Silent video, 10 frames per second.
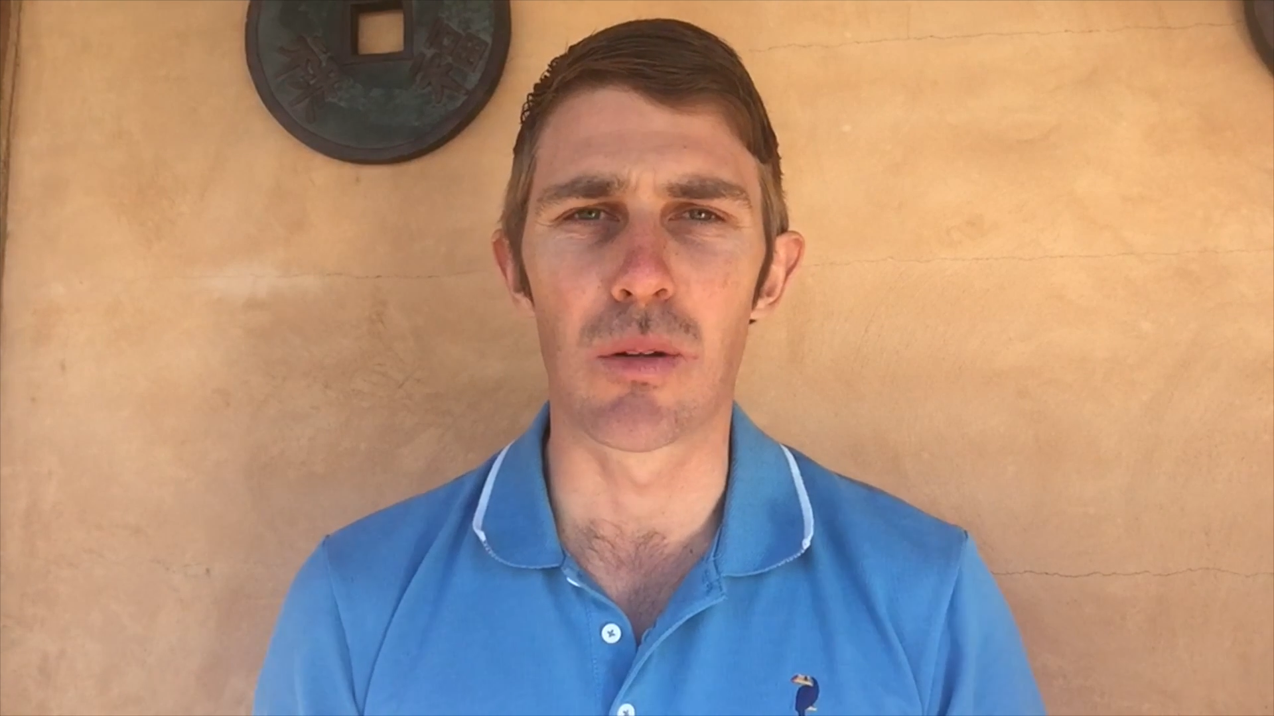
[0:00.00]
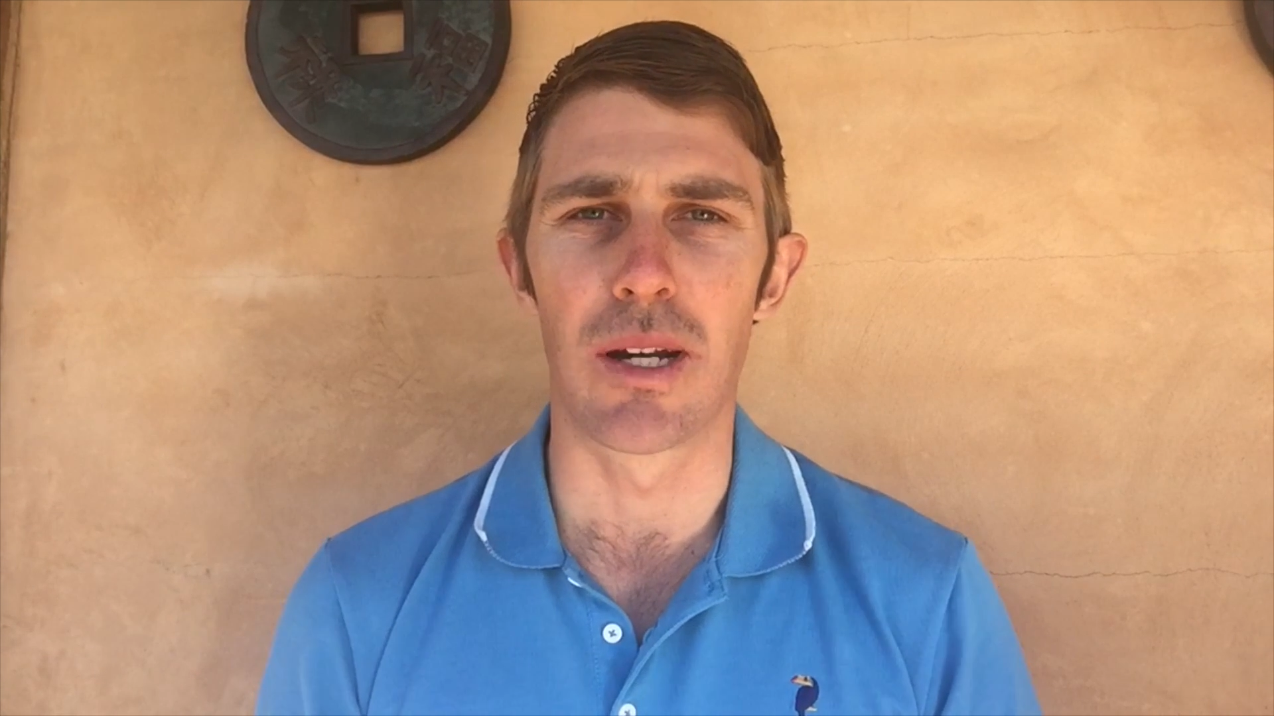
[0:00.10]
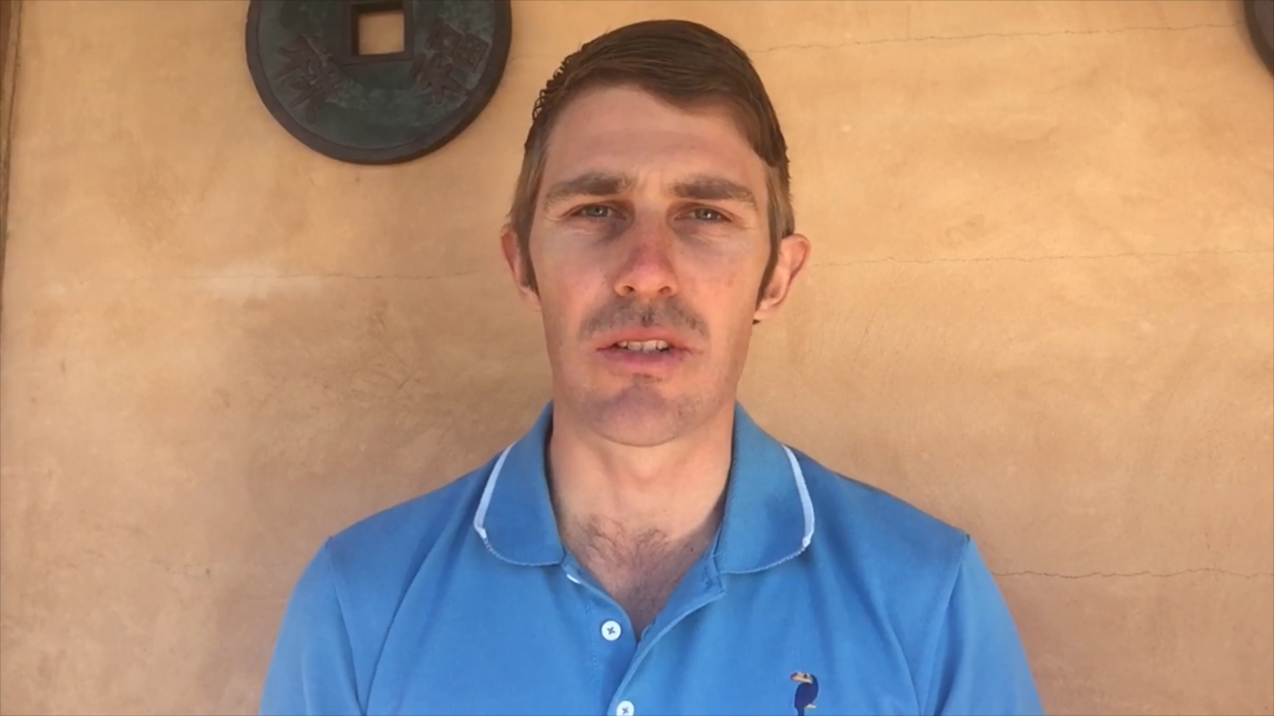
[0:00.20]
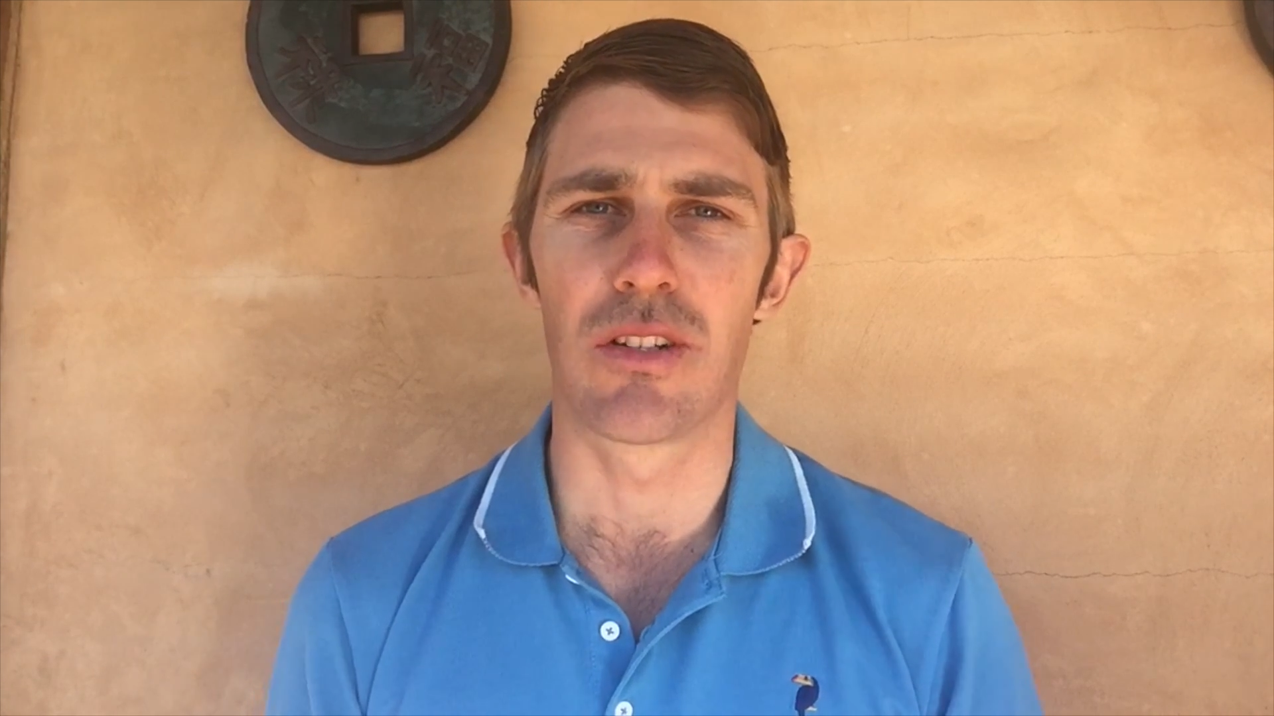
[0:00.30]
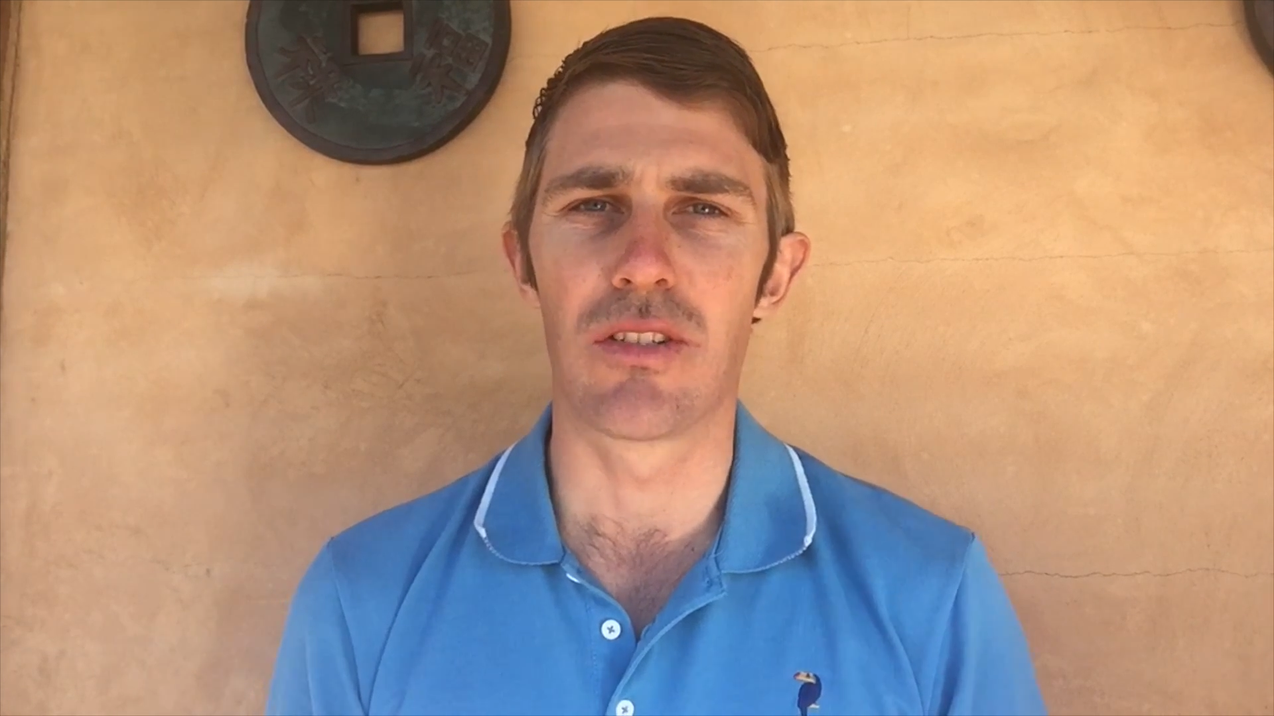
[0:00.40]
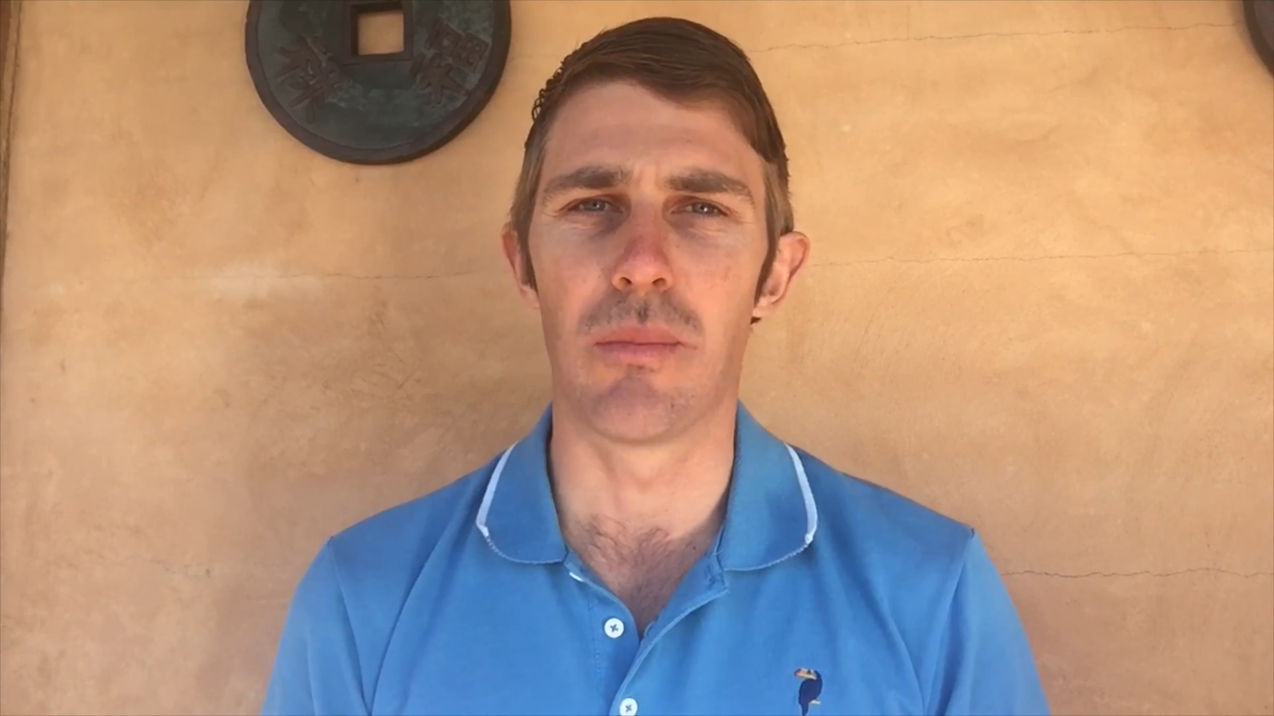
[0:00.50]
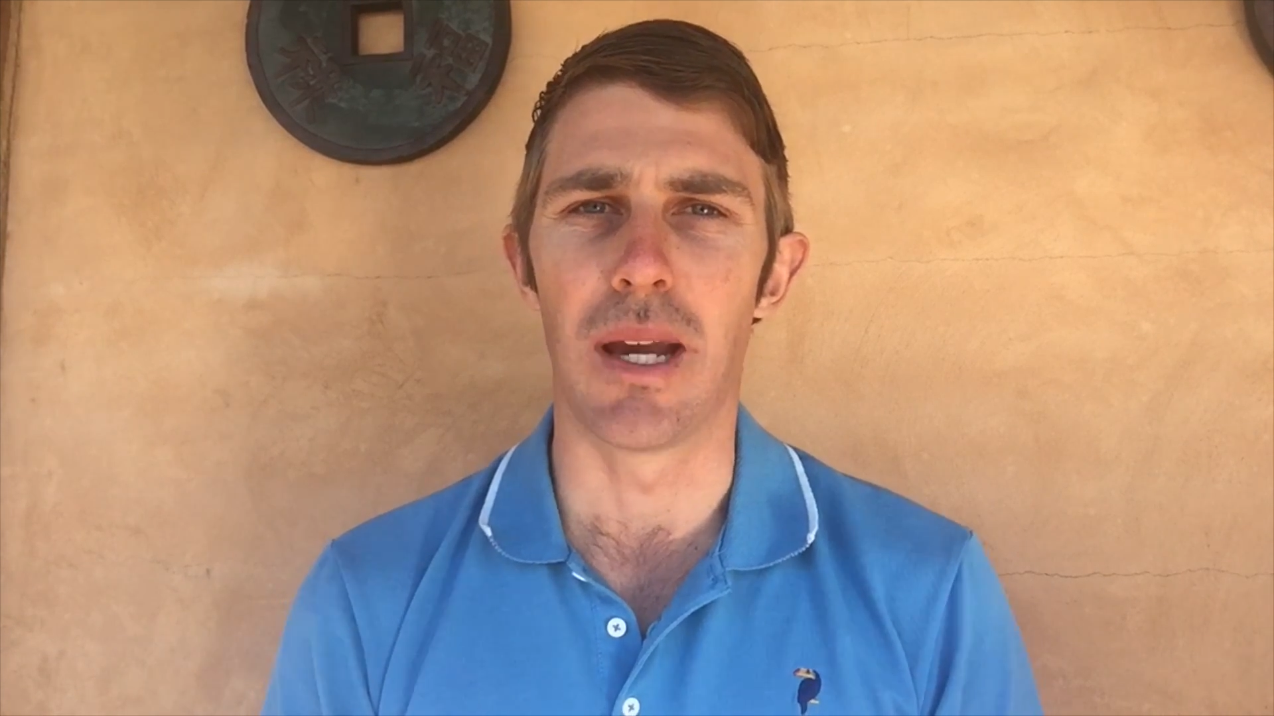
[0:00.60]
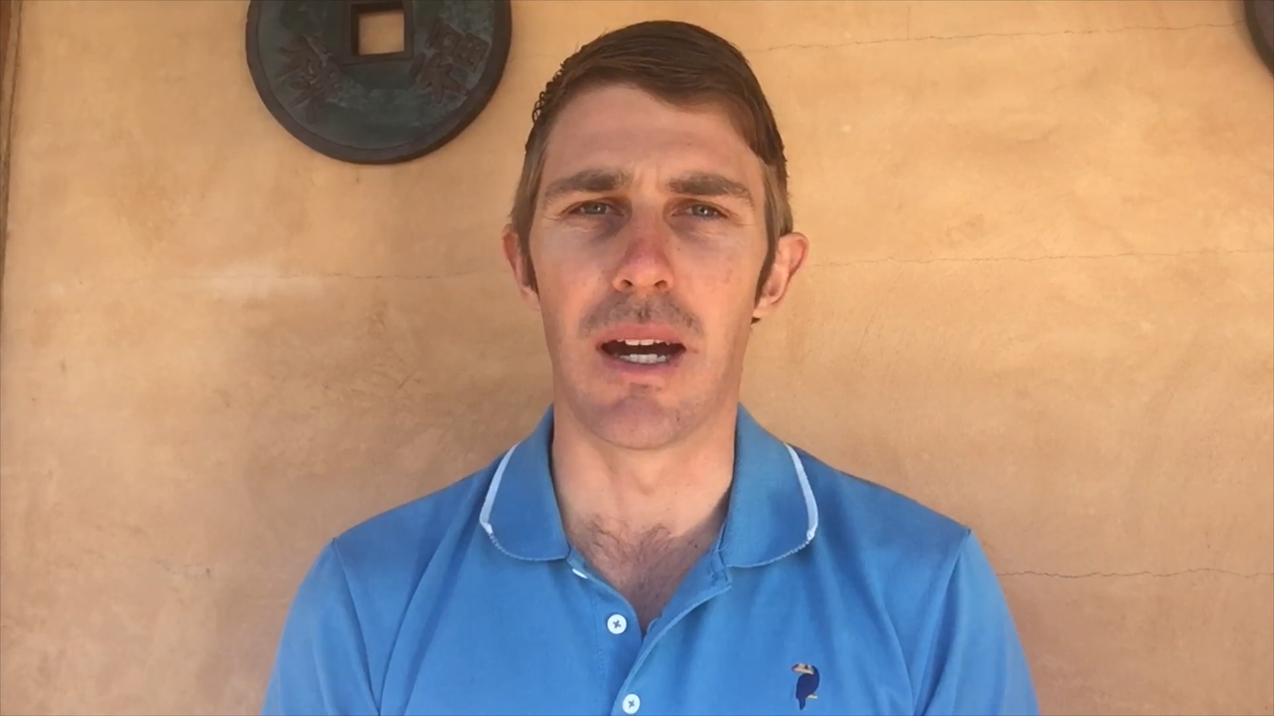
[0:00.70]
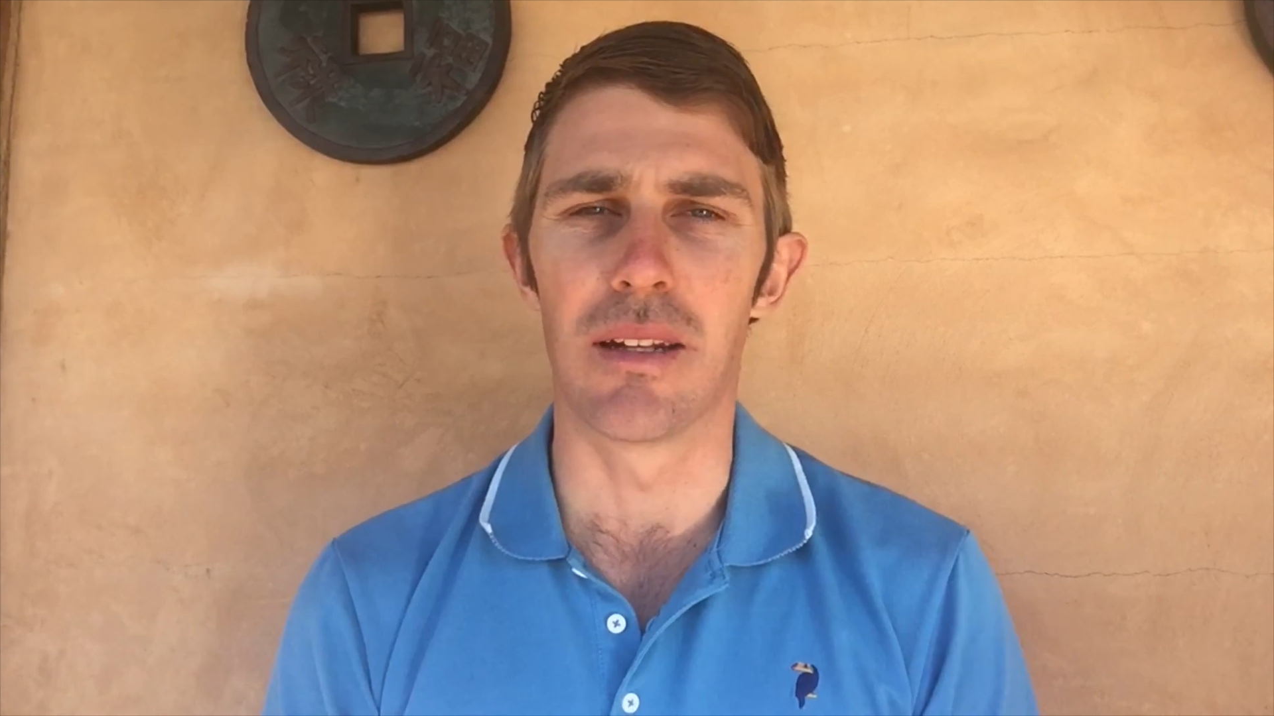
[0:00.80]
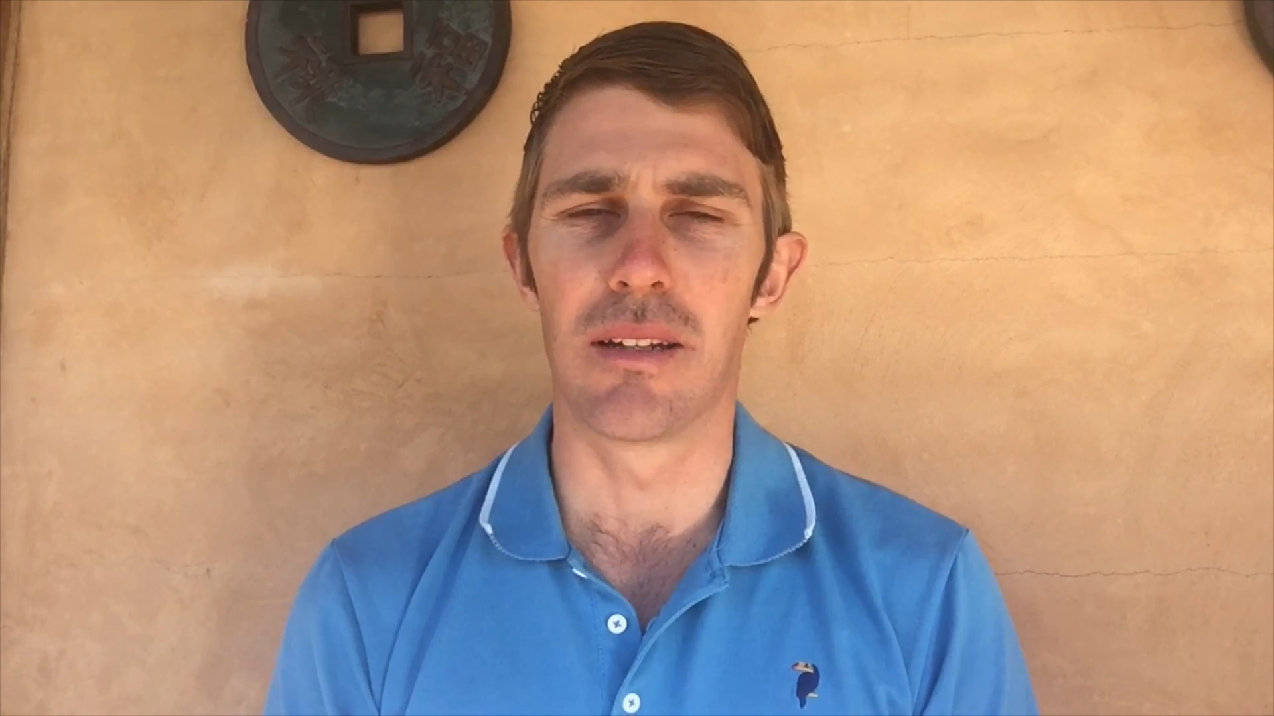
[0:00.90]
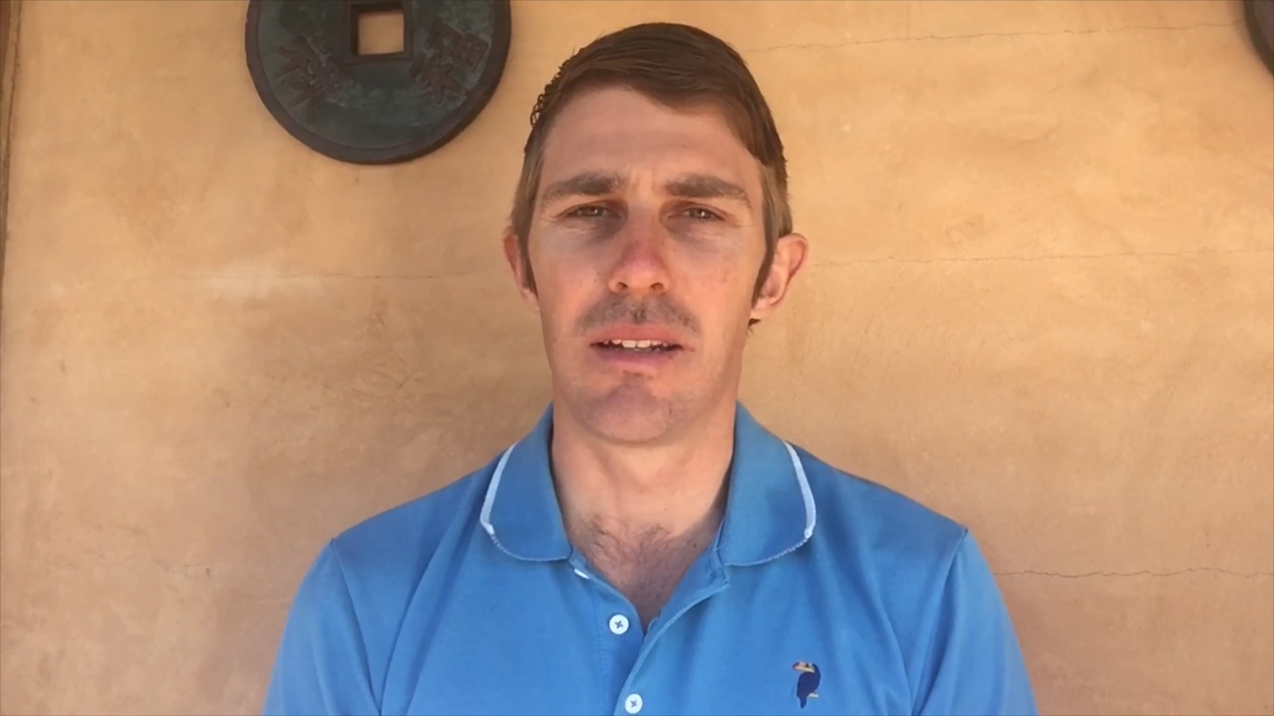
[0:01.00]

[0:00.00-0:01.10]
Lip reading: questions about